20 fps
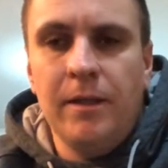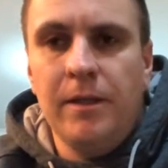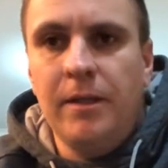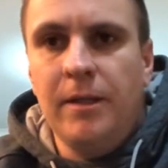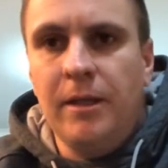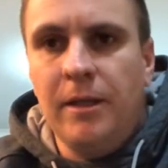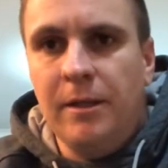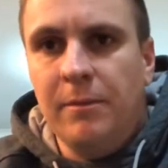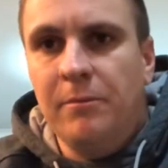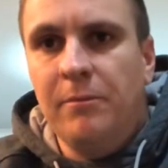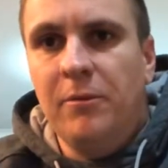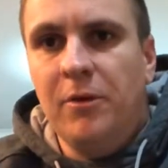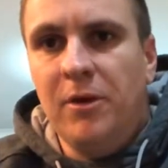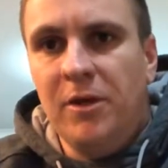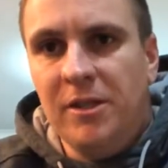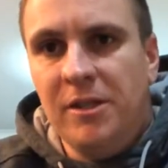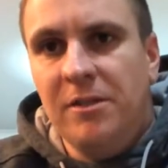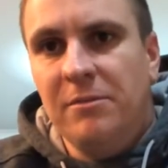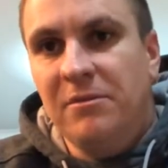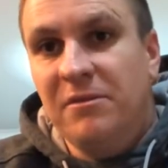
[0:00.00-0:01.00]
yet
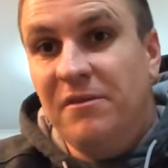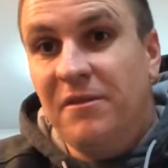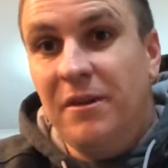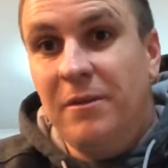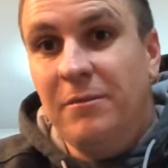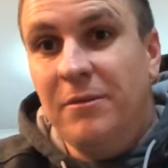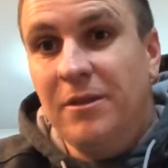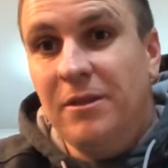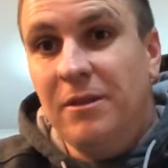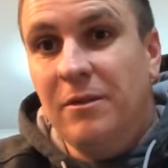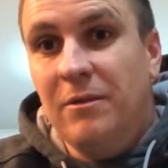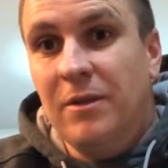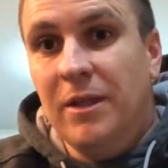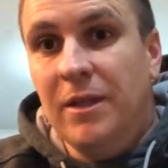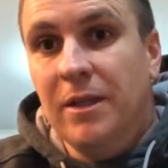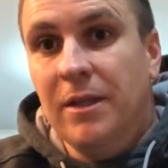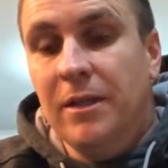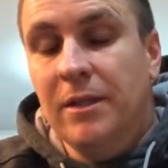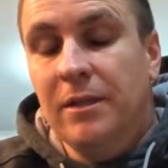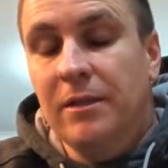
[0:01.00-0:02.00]
biceps fem is the
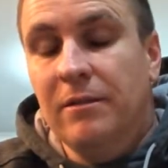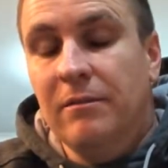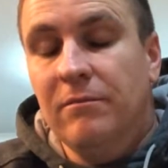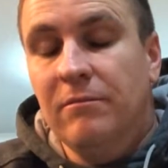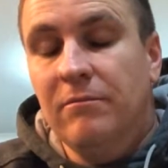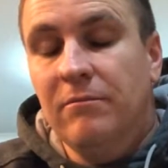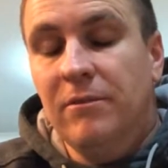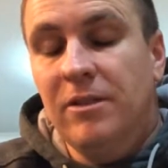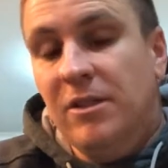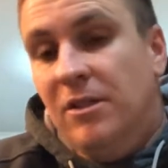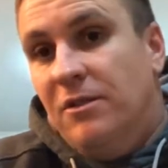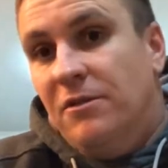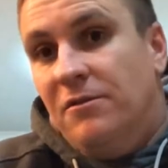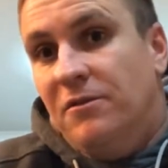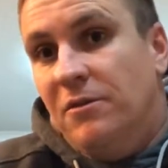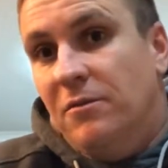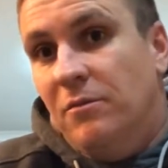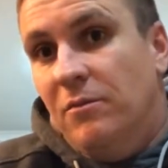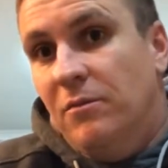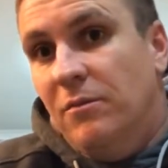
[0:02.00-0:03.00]
one that is
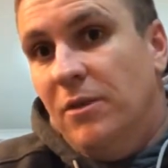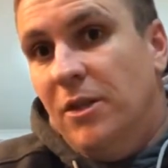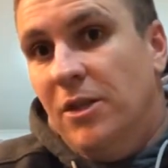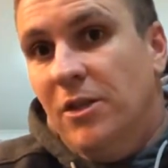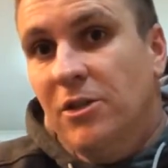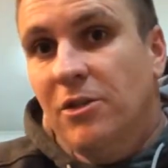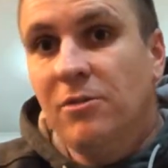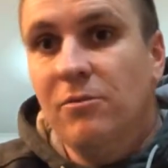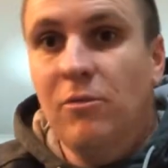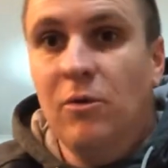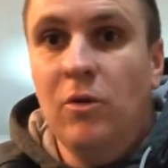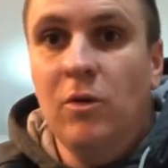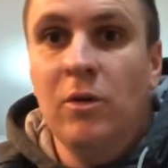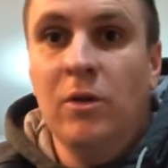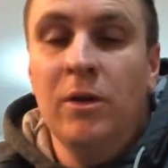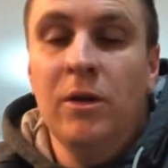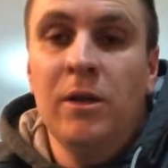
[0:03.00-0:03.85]
often injured more.